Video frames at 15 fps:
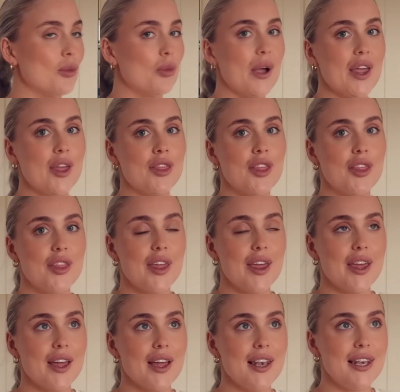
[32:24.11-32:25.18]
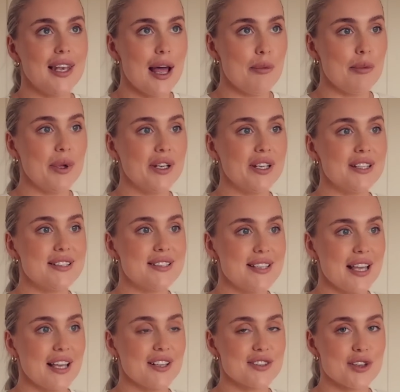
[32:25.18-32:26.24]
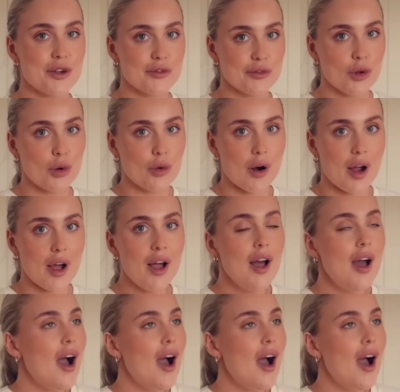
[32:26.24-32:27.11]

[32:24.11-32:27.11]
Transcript: with the lemon Zinzo Flora.